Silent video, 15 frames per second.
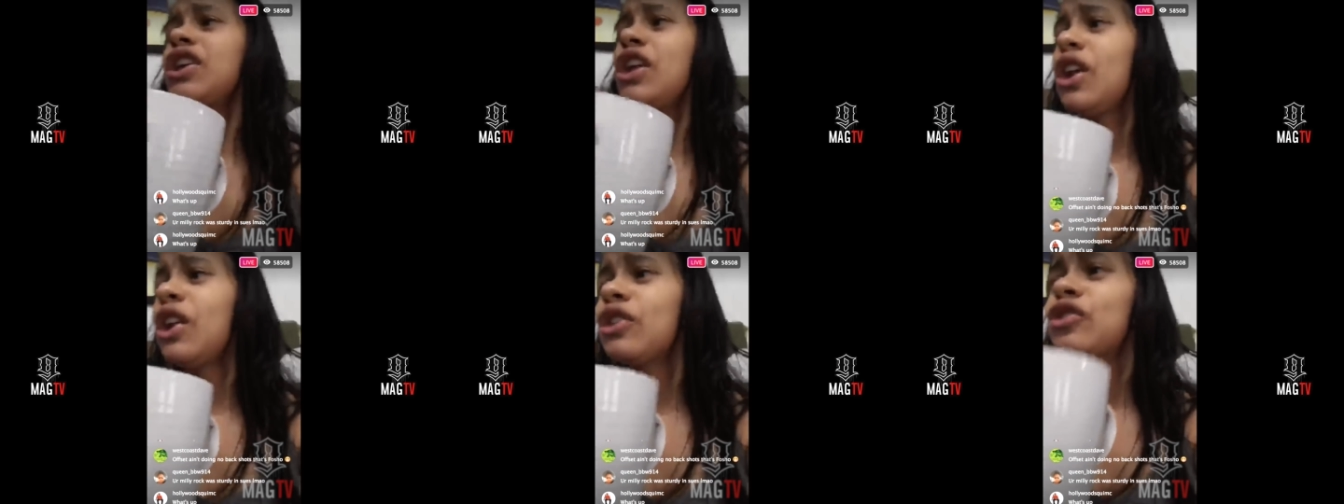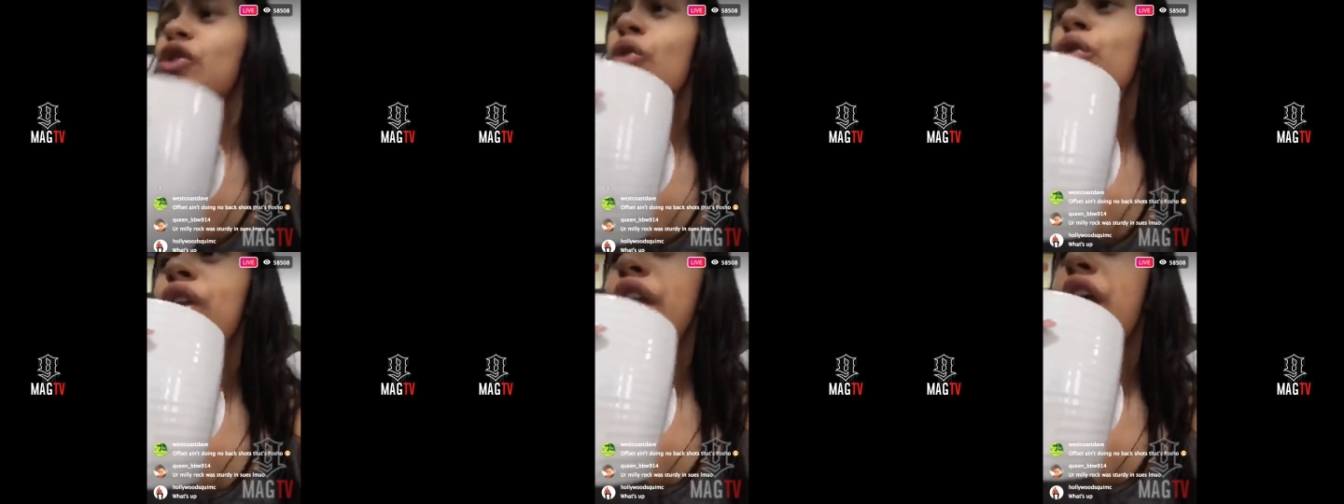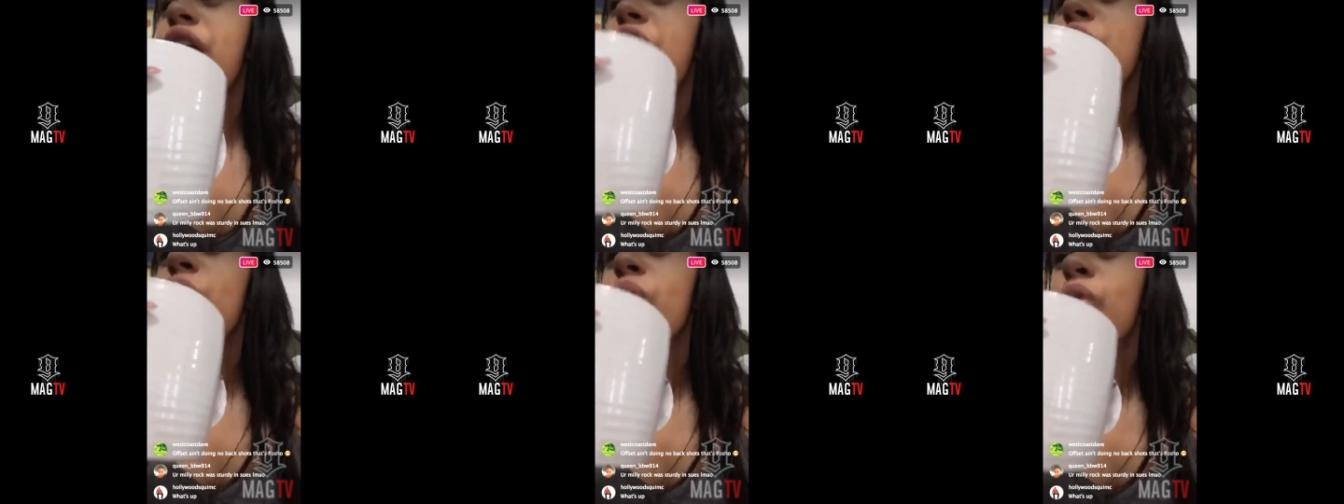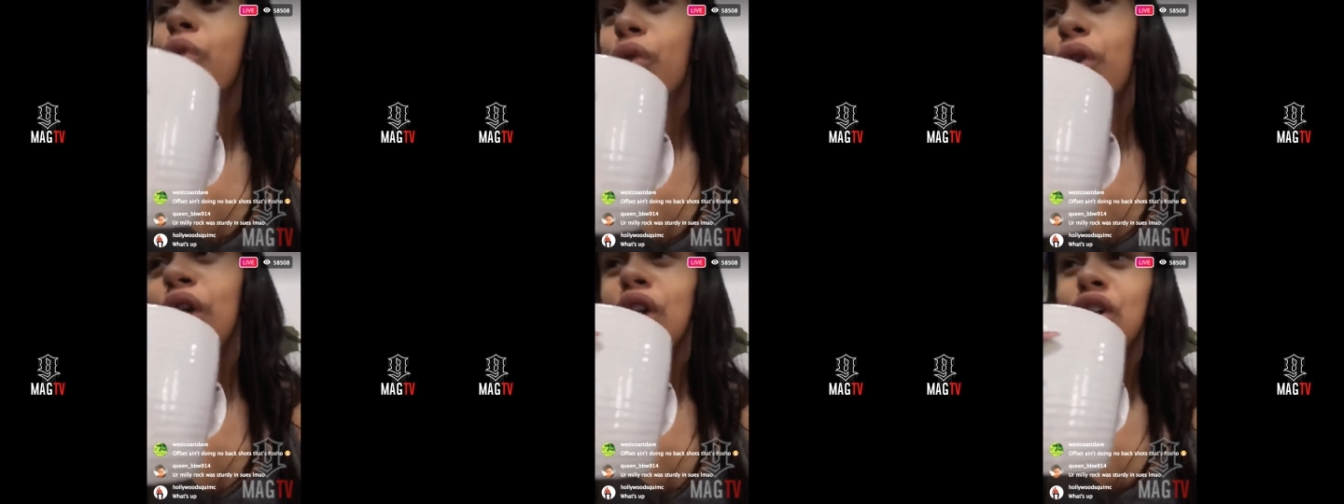She looks so
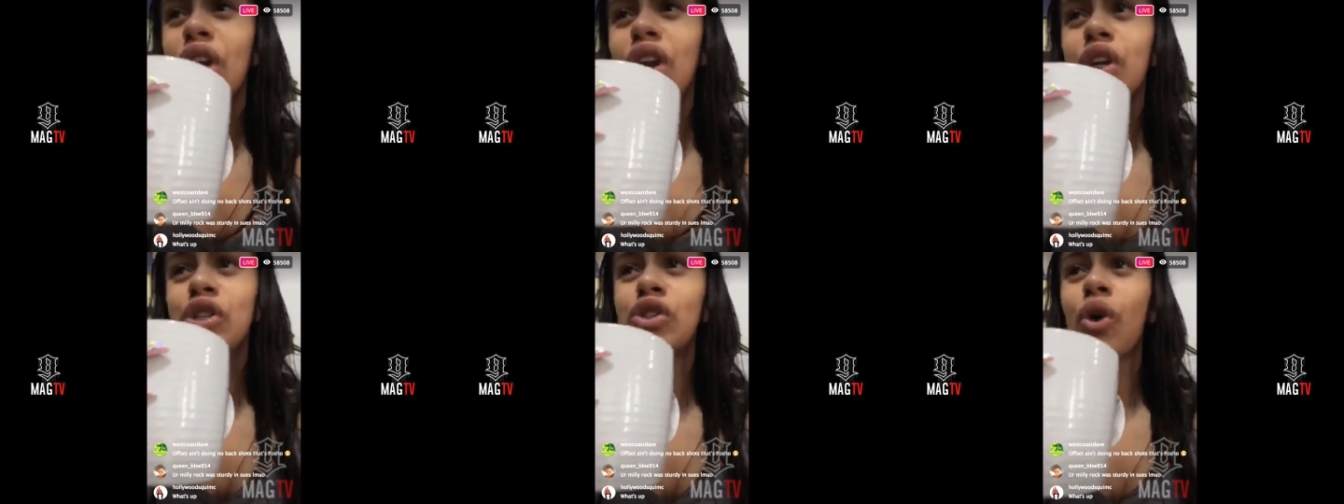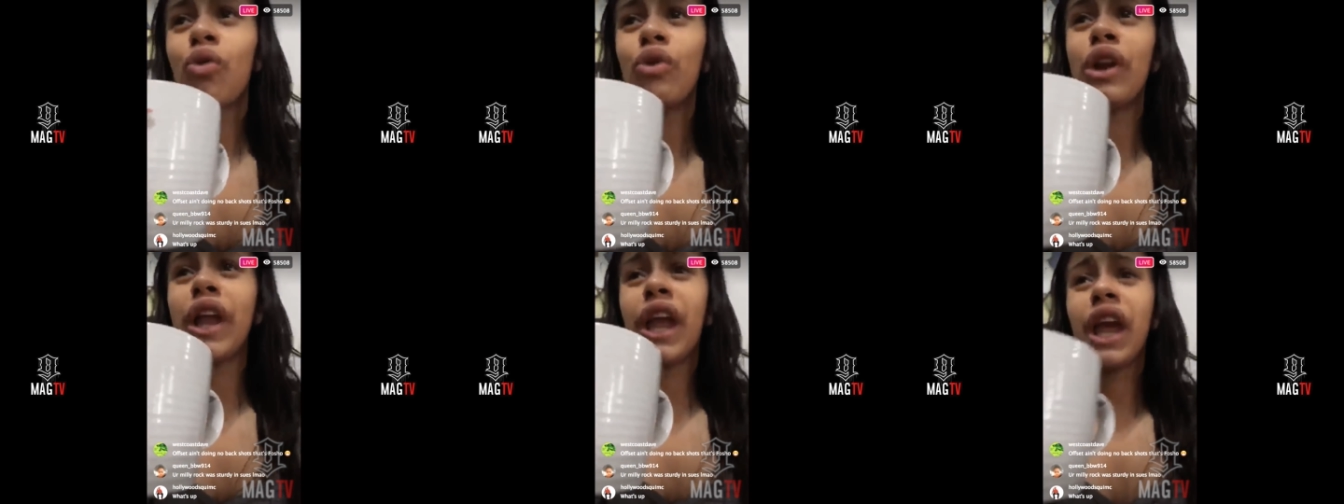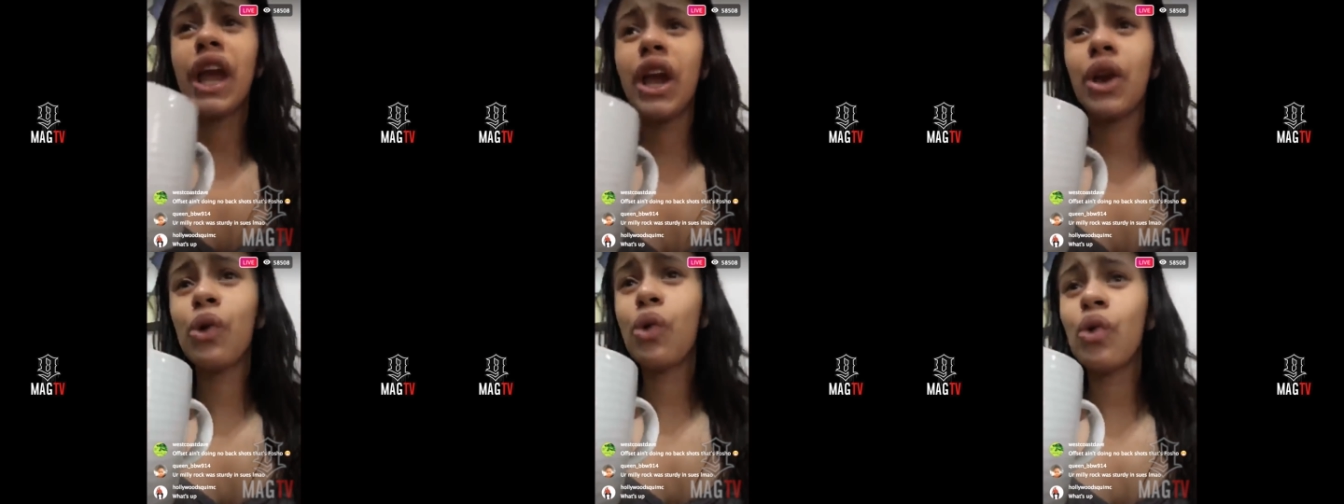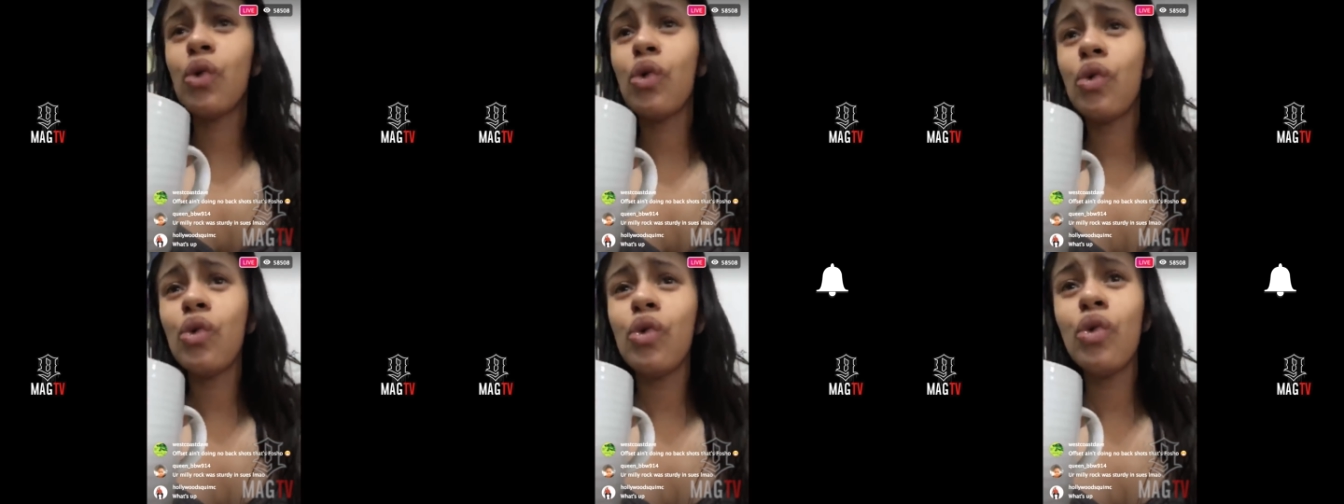little. She looks so
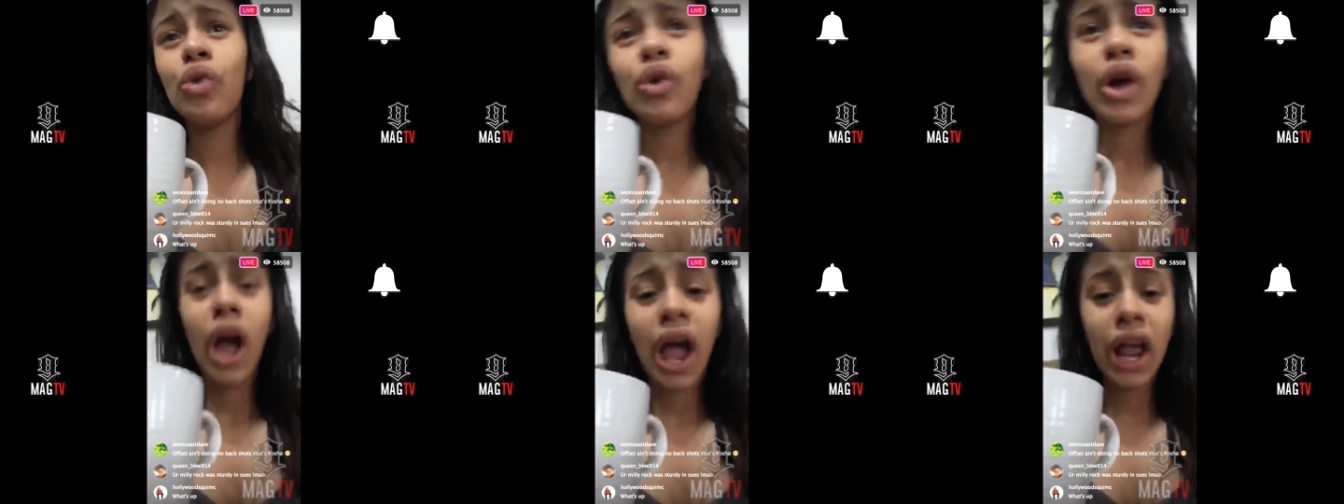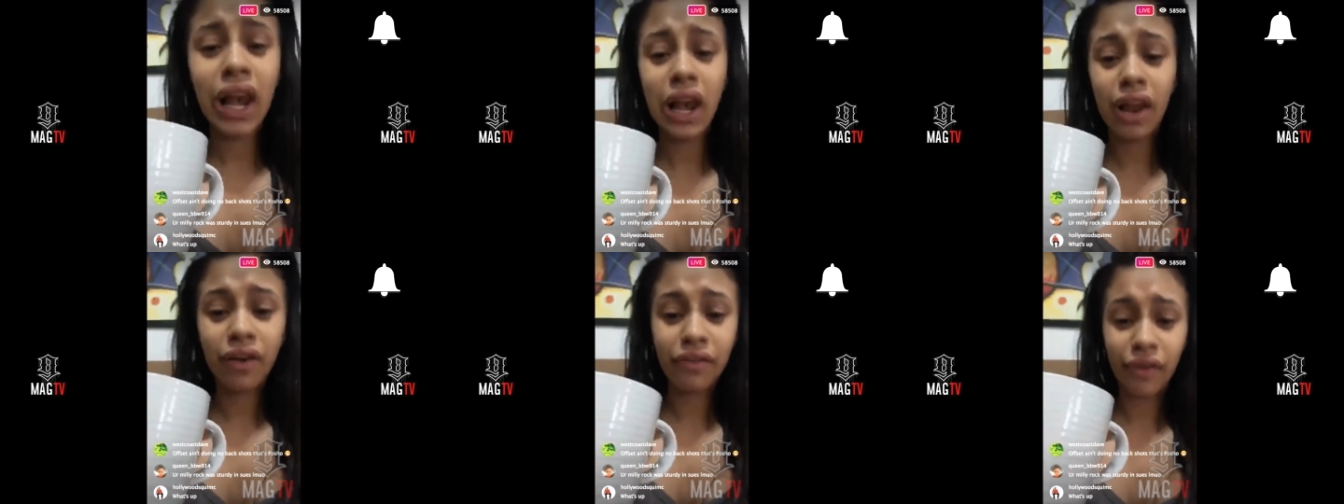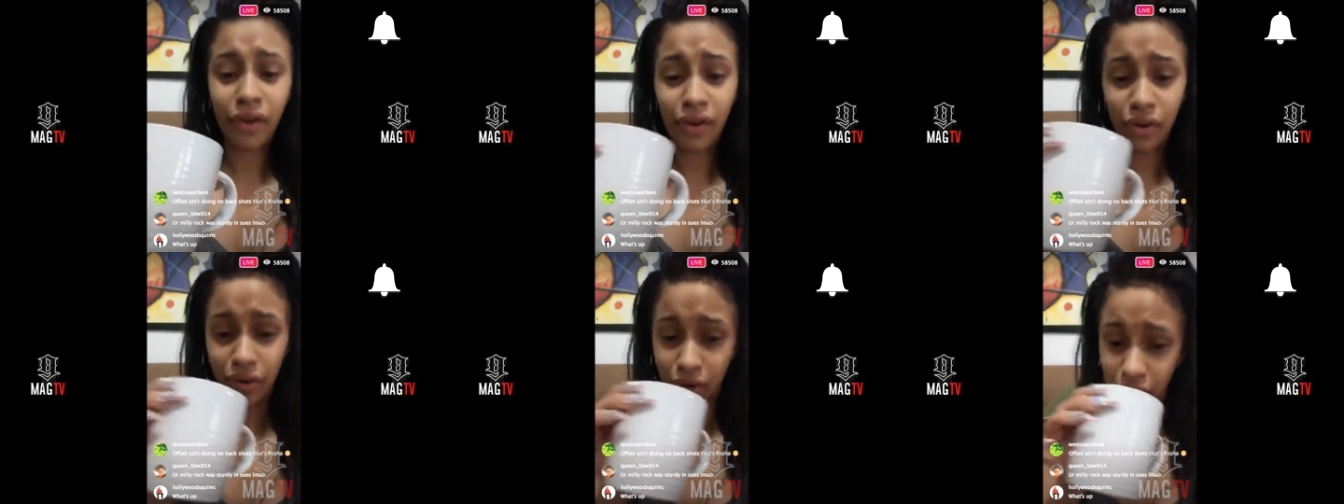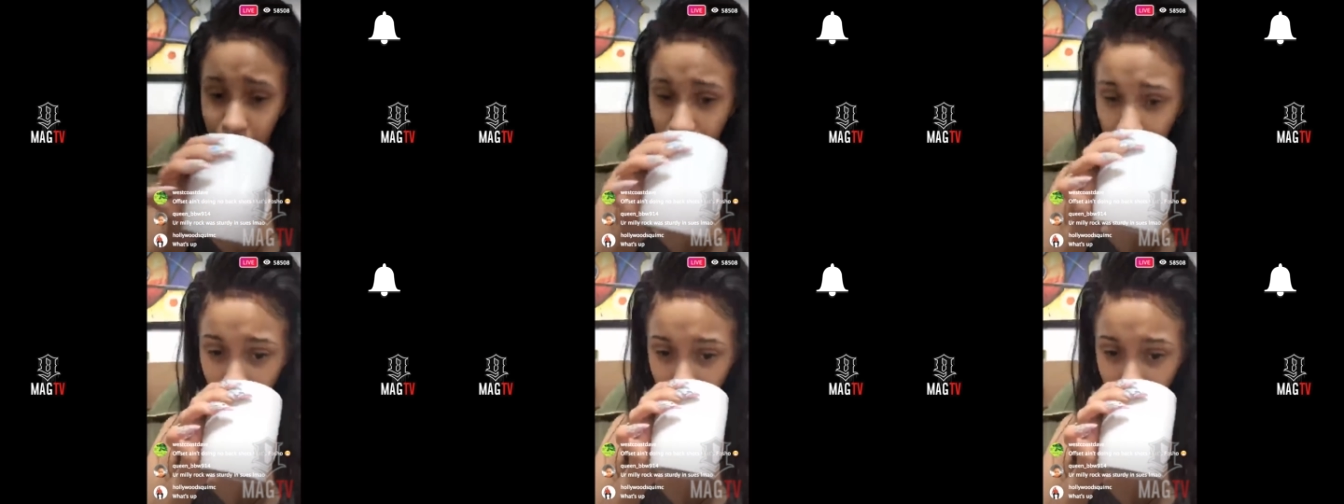little. I love her.